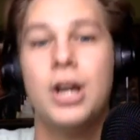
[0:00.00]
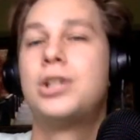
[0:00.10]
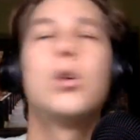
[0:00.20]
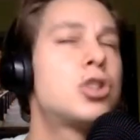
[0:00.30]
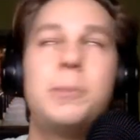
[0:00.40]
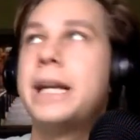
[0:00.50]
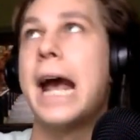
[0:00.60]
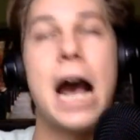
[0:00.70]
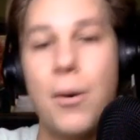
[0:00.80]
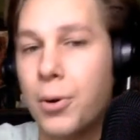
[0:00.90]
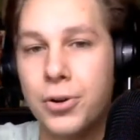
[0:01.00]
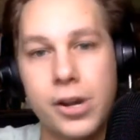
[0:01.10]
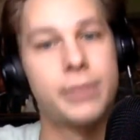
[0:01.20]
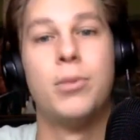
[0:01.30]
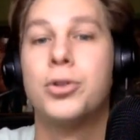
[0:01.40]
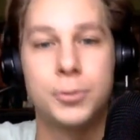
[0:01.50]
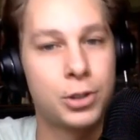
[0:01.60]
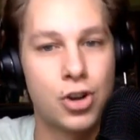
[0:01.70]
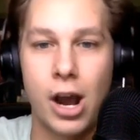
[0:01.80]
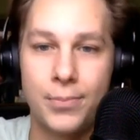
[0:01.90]
Don't spend hours on multiple
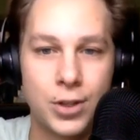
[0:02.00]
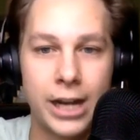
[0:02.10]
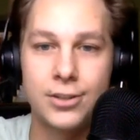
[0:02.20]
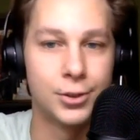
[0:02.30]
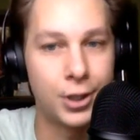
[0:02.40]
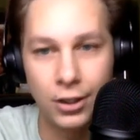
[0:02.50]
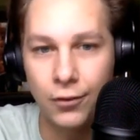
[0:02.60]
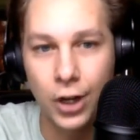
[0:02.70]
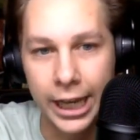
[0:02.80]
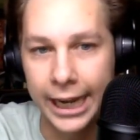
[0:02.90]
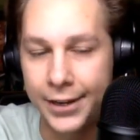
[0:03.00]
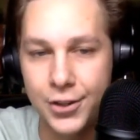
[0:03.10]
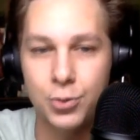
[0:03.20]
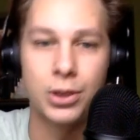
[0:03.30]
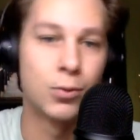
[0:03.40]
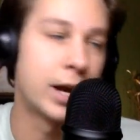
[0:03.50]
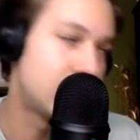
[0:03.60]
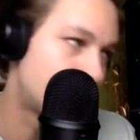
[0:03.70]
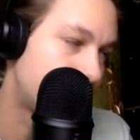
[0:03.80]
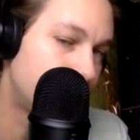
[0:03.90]
job sites looking for candidates with the
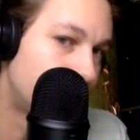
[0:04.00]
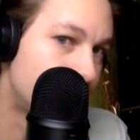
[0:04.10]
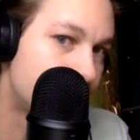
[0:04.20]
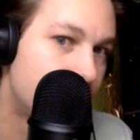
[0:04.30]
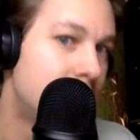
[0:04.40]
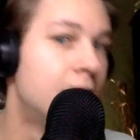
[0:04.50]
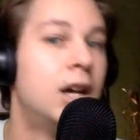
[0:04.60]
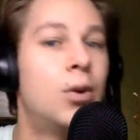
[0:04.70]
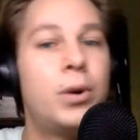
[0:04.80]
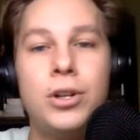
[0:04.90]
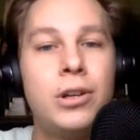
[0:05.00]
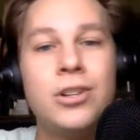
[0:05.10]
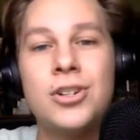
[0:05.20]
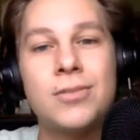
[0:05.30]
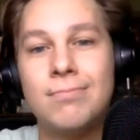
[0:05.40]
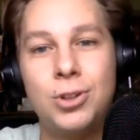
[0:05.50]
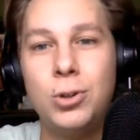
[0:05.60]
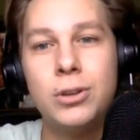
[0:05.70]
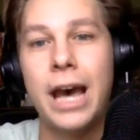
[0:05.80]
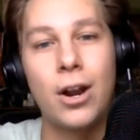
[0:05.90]
right skills when you can just
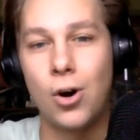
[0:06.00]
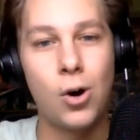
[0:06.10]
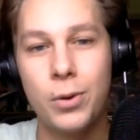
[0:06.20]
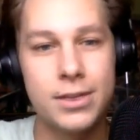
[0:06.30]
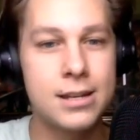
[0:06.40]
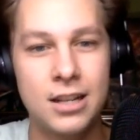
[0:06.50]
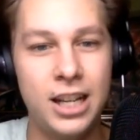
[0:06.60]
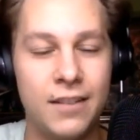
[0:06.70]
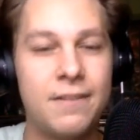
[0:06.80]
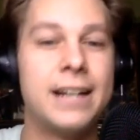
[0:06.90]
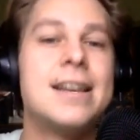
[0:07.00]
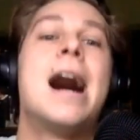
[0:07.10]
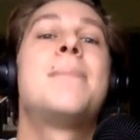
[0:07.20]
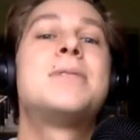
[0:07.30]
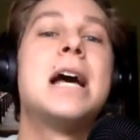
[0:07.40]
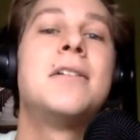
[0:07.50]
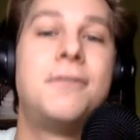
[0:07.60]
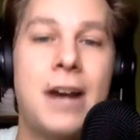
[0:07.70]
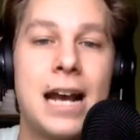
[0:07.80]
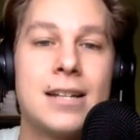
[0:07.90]
do that all with Indeed. Find top talent
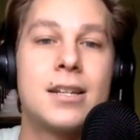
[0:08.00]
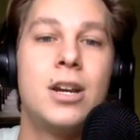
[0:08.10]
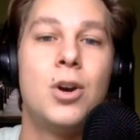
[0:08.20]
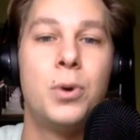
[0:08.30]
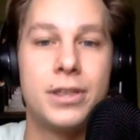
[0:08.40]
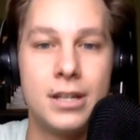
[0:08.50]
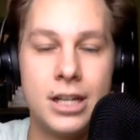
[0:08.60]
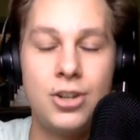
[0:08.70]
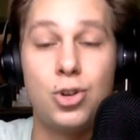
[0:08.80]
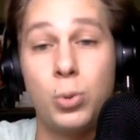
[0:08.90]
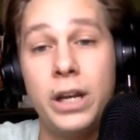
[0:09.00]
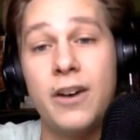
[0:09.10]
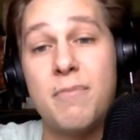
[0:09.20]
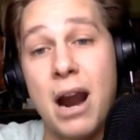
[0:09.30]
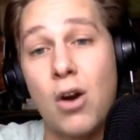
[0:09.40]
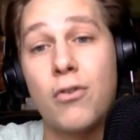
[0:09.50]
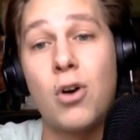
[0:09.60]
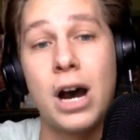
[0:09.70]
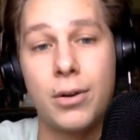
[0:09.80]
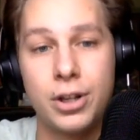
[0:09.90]
fast with Indeed's suite of powerful
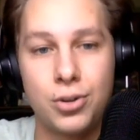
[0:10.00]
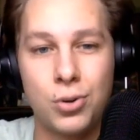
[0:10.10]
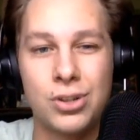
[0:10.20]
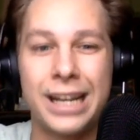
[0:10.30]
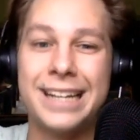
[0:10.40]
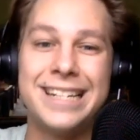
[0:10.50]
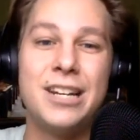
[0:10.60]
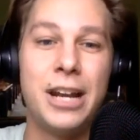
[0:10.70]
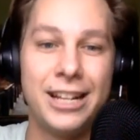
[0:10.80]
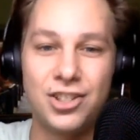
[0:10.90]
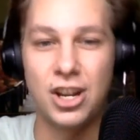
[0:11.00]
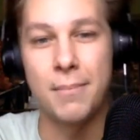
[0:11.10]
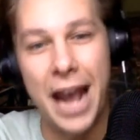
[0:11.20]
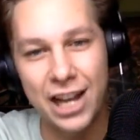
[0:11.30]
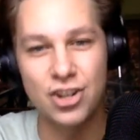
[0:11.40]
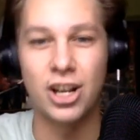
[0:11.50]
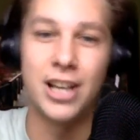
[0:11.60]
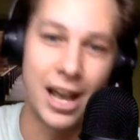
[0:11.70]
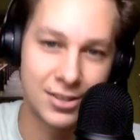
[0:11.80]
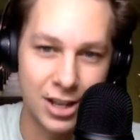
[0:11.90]
hiring tools like Indeed Instant Match,
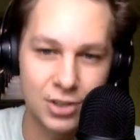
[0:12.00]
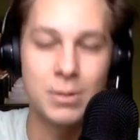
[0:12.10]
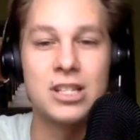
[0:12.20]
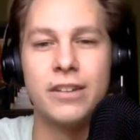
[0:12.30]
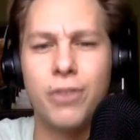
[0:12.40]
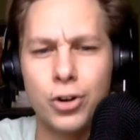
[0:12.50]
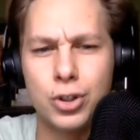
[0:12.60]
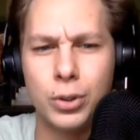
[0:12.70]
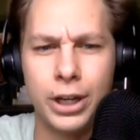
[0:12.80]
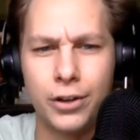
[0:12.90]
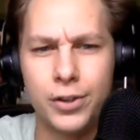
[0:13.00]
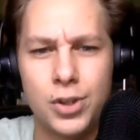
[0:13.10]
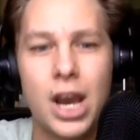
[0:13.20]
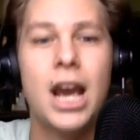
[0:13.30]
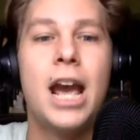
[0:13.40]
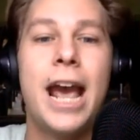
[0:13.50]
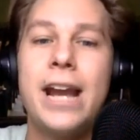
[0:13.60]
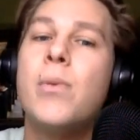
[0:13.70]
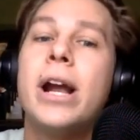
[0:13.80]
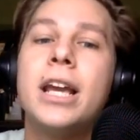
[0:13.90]
assessments, and virtual interviews.
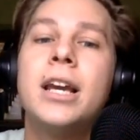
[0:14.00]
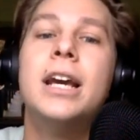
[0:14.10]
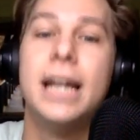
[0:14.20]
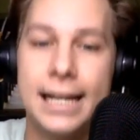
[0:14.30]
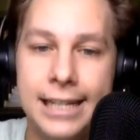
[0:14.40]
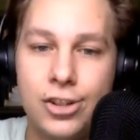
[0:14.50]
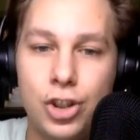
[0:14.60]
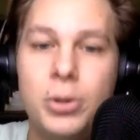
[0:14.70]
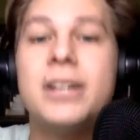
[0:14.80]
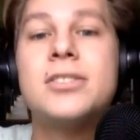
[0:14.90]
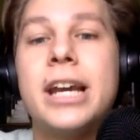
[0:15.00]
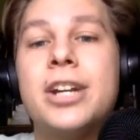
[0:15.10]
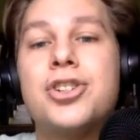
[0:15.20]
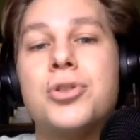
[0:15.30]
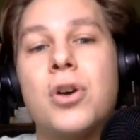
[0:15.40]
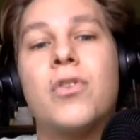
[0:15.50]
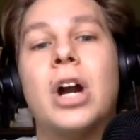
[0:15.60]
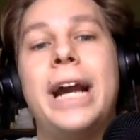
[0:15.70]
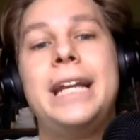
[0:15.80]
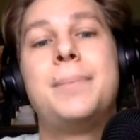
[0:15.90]
Hate waiting? Indeed's U.S. data shows over
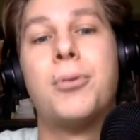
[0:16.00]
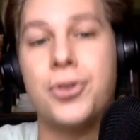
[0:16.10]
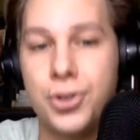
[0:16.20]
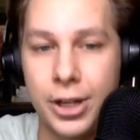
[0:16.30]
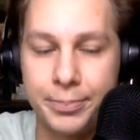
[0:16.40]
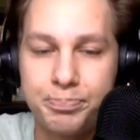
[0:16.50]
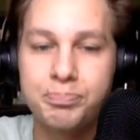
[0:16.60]
80%.